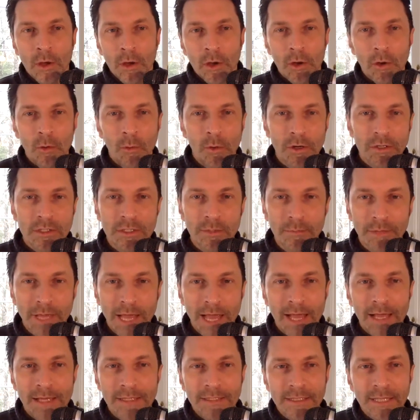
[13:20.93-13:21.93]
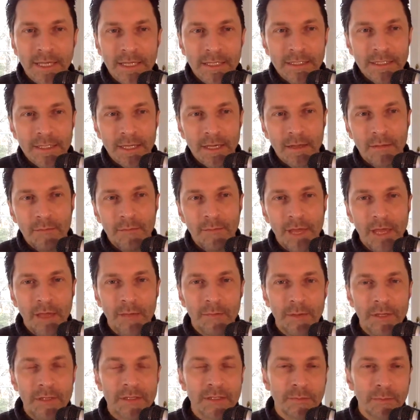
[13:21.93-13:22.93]
who were some guys that may
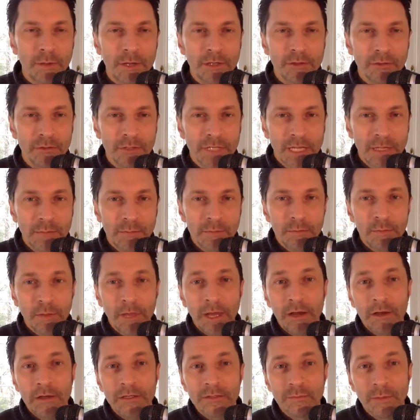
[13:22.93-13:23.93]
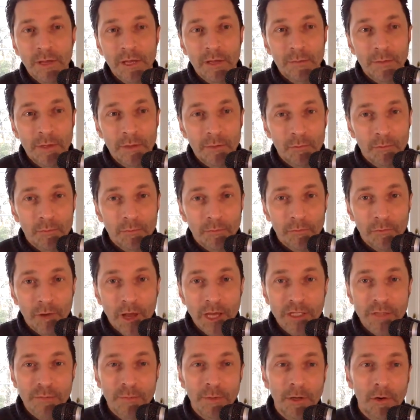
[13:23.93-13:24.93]
have been special teams players, may have been
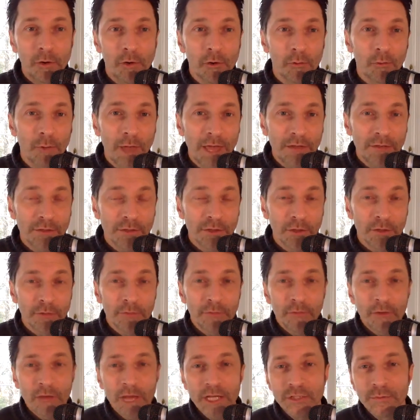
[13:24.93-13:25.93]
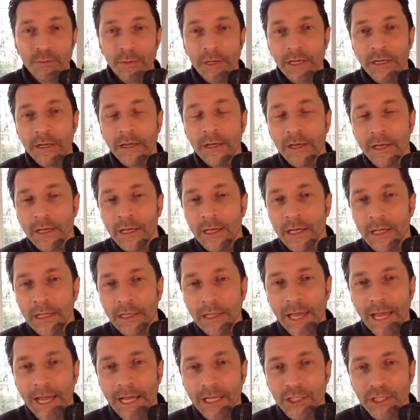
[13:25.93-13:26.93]
freshmen or redshirt freshmen
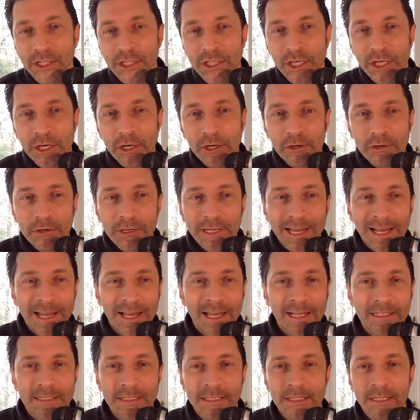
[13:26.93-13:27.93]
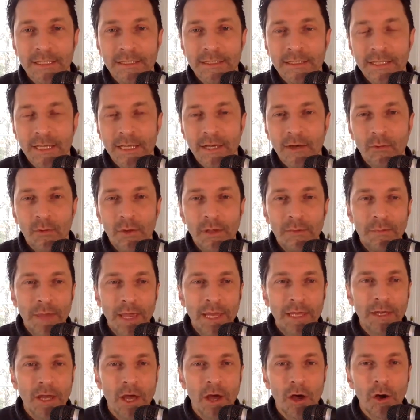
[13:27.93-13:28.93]
last year, guys that we
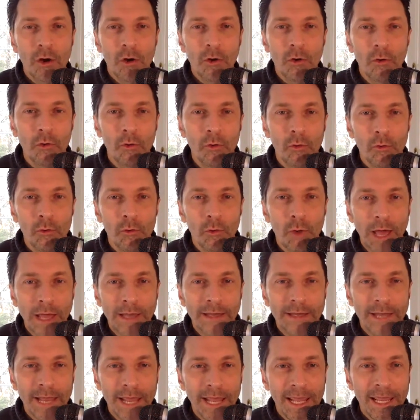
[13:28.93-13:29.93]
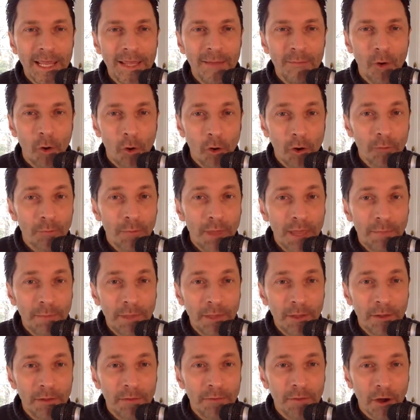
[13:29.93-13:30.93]
may know a name or
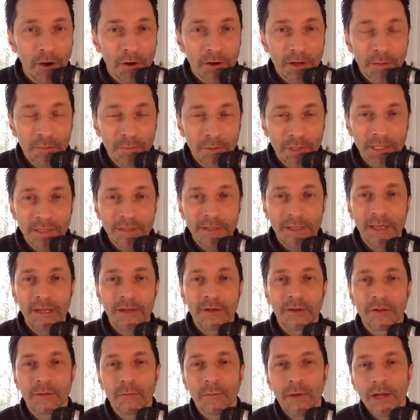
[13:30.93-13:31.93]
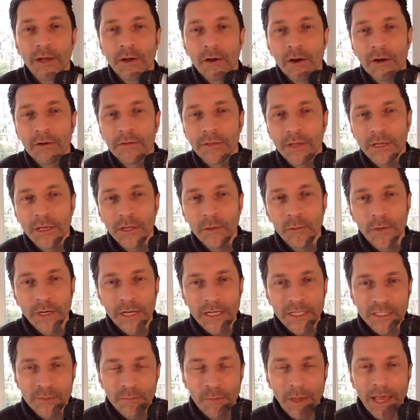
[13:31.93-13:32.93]
maybe are completely under the radar that you would
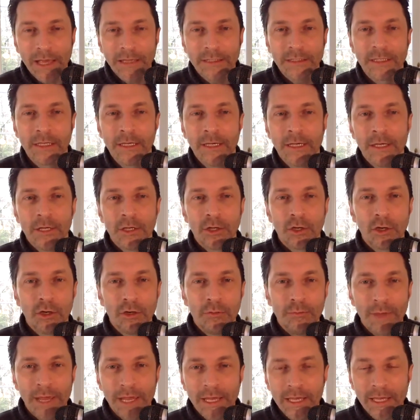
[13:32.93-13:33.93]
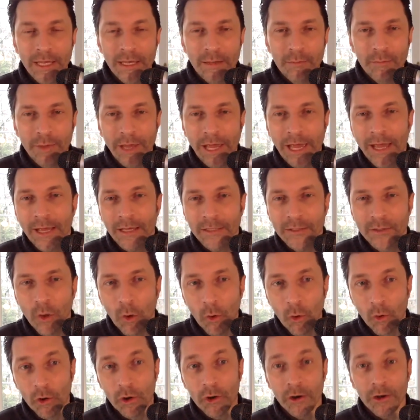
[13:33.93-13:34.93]
expect could make an impact
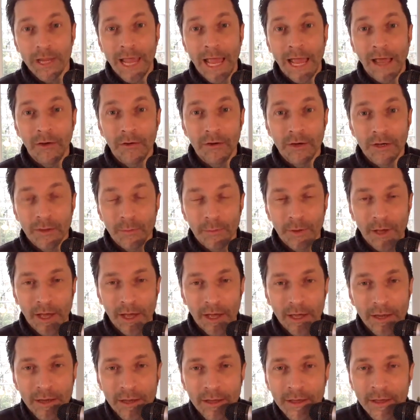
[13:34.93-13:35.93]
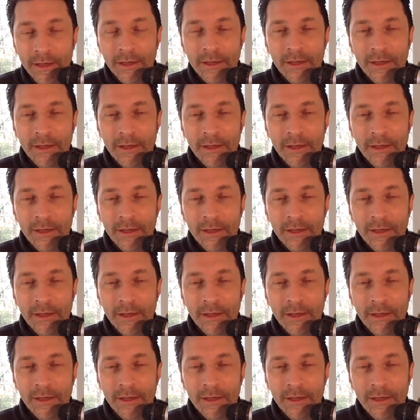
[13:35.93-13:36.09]
or are counted upon